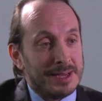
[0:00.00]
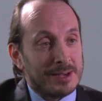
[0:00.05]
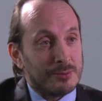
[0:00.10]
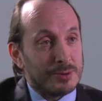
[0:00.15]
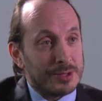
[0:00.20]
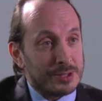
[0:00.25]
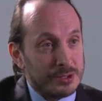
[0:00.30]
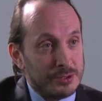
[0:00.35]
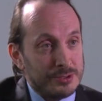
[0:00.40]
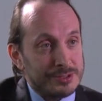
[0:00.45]

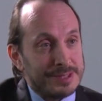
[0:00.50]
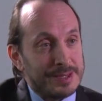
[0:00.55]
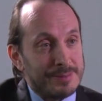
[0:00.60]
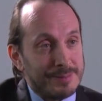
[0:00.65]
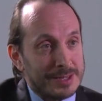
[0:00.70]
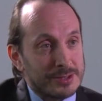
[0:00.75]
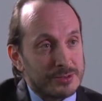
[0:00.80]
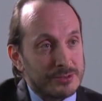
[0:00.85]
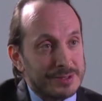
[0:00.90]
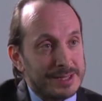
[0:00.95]
reduce the
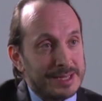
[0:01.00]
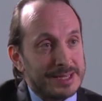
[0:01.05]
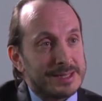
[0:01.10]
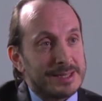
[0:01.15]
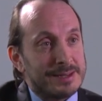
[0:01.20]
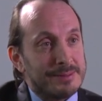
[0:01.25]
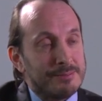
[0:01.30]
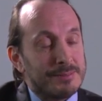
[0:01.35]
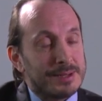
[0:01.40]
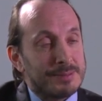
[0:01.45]
amount of
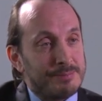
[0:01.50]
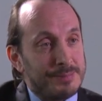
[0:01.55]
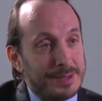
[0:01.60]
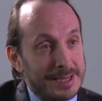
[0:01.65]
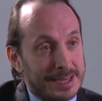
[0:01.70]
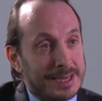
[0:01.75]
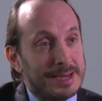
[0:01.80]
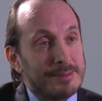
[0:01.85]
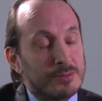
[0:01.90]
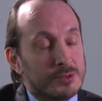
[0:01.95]
data, but
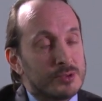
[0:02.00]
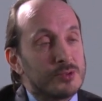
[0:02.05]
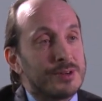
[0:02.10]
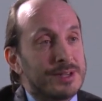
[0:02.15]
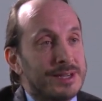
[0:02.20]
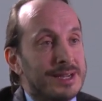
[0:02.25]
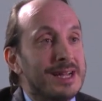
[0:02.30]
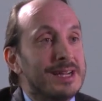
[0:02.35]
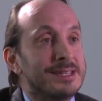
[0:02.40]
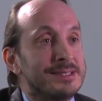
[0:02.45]
being able to
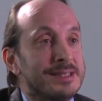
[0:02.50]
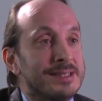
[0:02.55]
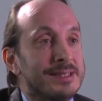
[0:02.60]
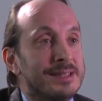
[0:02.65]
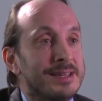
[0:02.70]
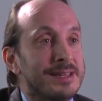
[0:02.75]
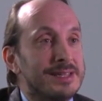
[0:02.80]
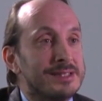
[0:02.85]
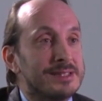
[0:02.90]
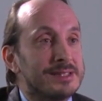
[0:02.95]
analyze it
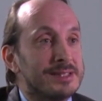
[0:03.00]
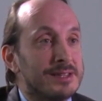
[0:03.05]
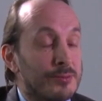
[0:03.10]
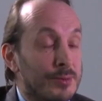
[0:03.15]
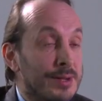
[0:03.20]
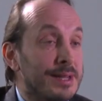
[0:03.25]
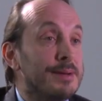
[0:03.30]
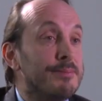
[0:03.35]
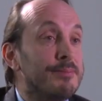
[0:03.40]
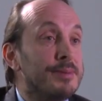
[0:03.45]
is
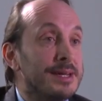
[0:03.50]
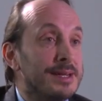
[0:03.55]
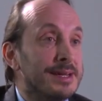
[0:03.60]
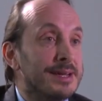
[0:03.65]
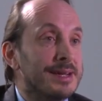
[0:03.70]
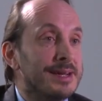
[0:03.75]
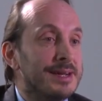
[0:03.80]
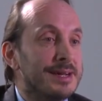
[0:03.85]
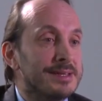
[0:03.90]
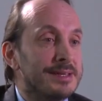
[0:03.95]
really
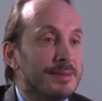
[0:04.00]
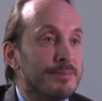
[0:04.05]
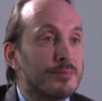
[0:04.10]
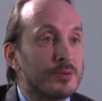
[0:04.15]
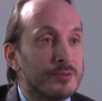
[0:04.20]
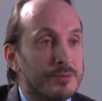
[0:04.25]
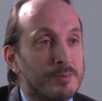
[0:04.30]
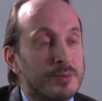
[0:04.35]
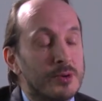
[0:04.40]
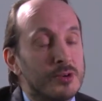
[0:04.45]
appealing. And the
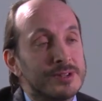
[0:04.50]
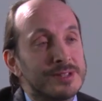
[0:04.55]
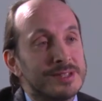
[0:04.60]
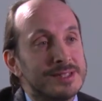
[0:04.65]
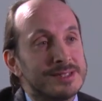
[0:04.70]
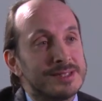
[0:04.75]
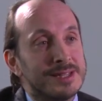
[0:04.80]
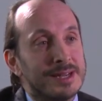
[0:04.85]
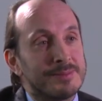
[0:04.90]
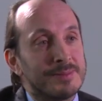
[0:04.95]
proof point
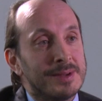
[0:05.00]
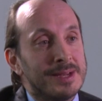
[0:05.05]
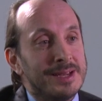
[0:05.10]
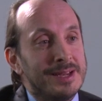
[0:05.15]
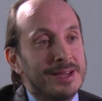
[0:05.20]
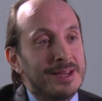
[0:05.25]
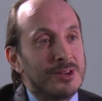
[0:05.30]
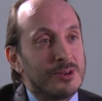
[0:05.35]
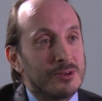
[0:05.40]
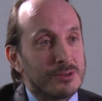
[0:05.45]
is that
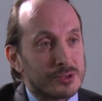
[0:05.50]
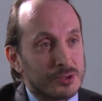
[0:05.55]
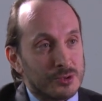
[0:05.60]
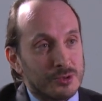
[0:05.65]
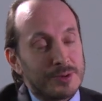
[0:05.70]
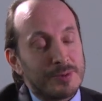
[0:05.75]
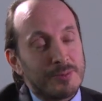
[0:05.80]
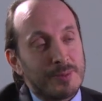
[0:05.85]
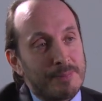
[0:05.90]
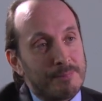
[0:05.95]
not
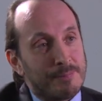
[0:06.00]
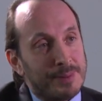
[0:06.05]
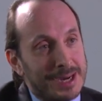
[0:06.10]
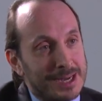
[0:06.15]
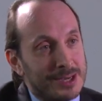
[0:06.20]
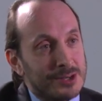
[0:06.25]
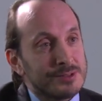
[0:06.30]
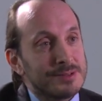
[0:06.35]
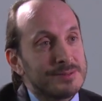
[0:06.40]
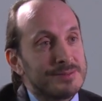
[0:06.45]
only we
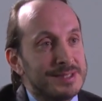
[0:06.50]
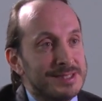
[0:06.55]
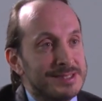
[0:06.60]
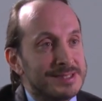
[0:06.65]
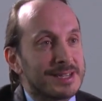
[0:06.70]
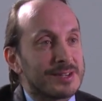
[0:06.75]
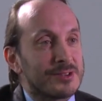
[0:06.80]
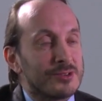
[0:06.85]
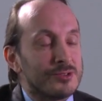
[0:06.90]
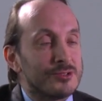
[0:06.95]
pilot this
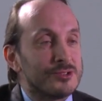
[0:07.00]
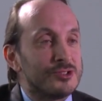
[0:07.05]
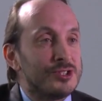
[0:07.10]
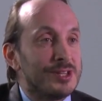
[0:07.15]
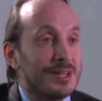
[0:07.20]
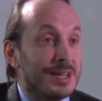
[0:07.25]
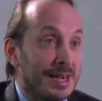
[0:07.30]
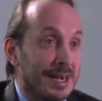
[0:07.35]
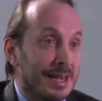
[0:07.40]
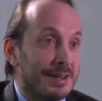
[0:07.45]
technology
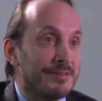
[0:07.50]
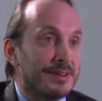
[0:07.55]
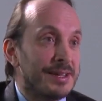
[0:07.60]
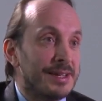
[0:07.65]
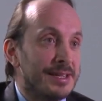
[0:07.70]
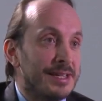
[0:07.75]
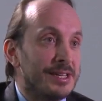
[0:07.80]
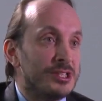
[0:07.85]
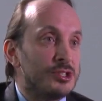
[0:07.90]
live in